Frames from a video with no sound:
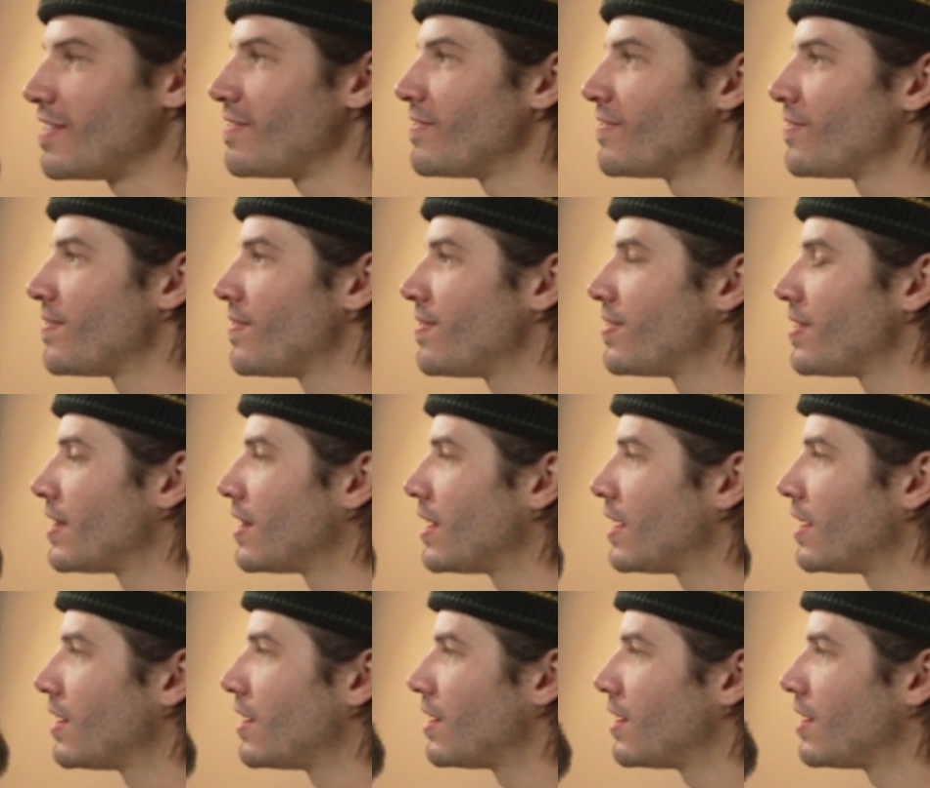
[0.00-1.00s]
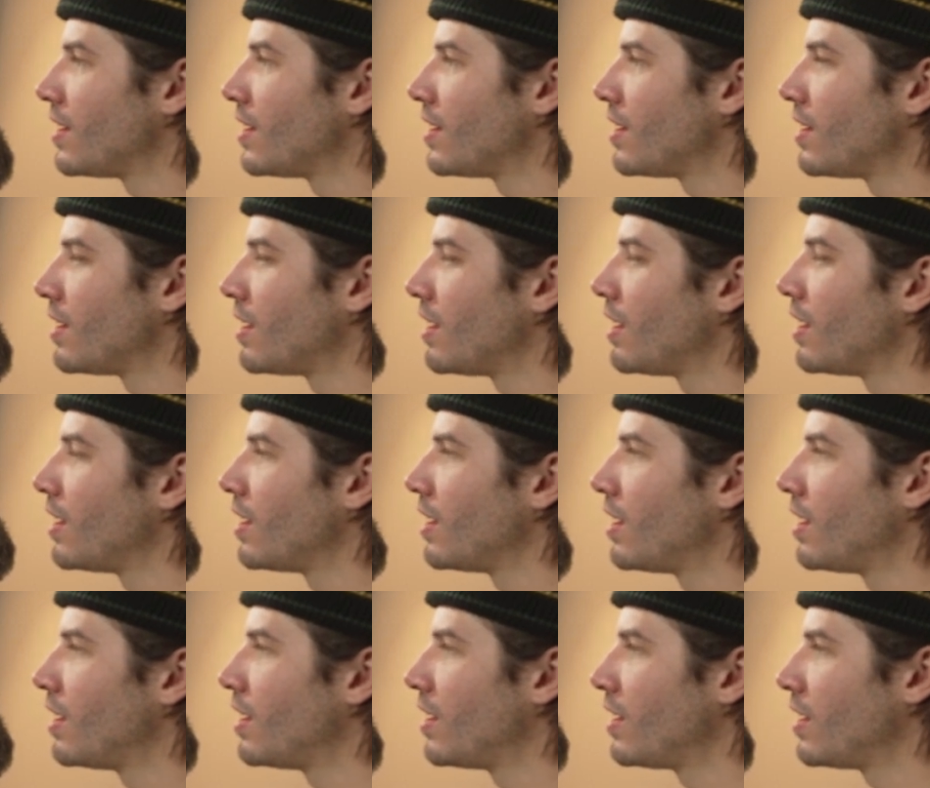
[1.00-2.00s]
you open our Instagram, you would think
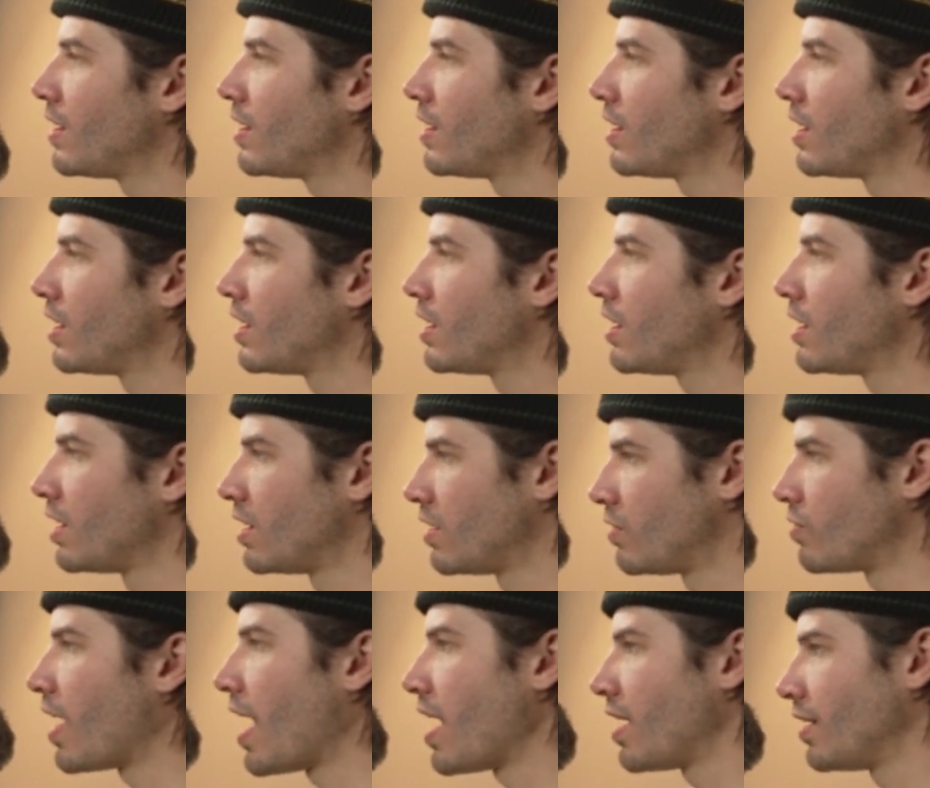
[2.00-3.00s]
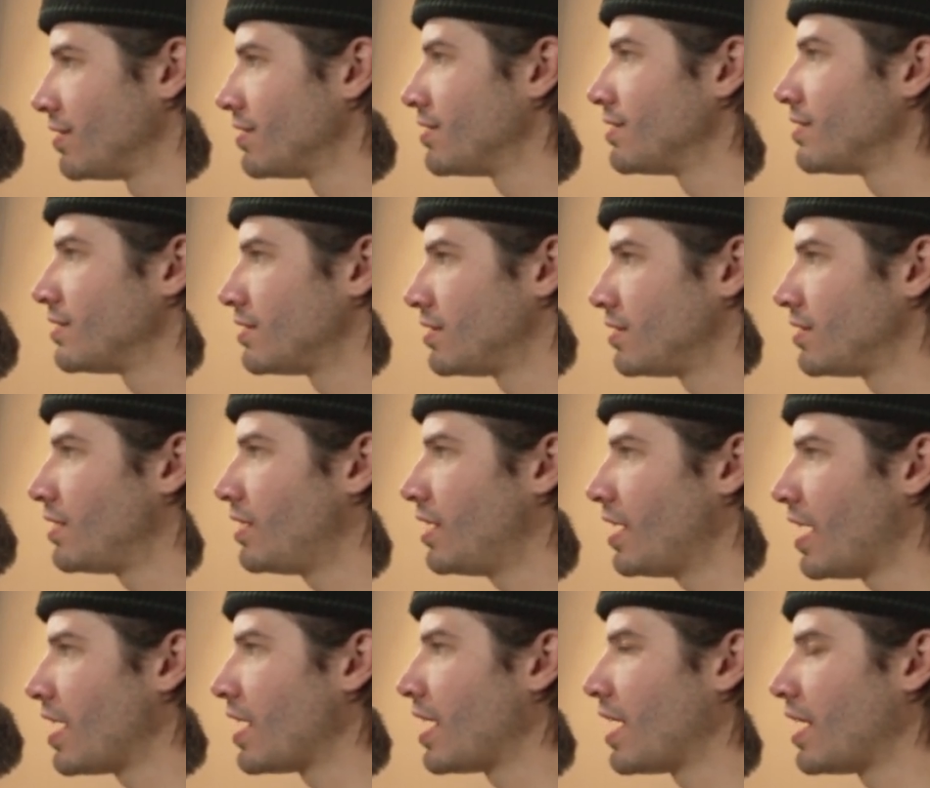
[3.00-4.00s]
that's just the main cultural thing right
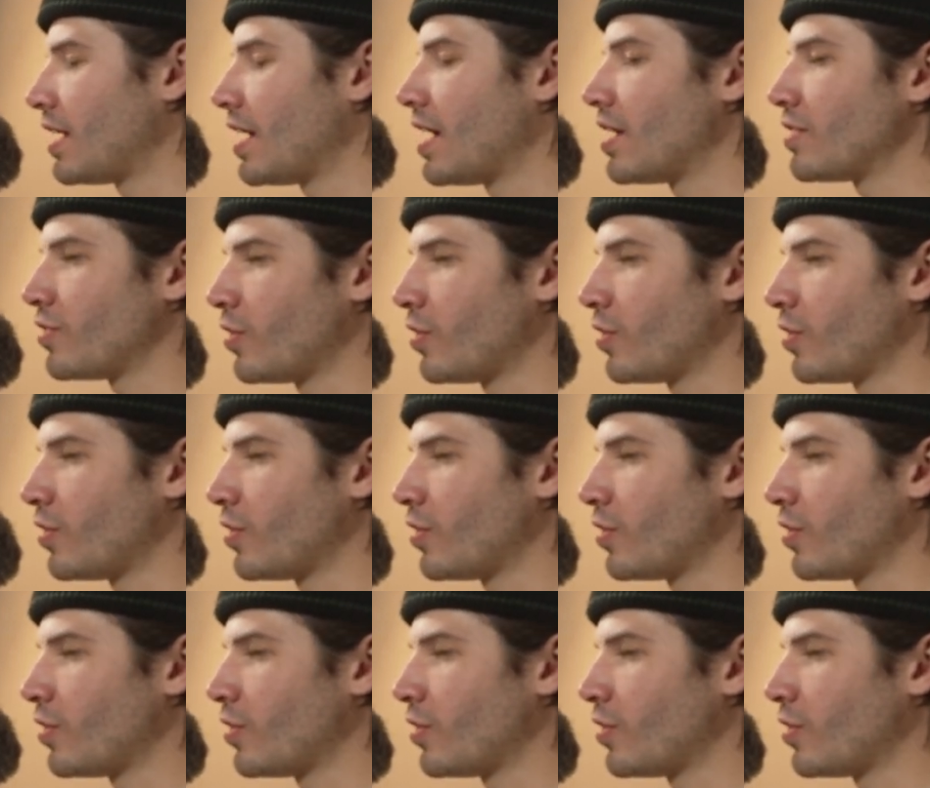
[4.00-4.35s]
now is fingerboarding.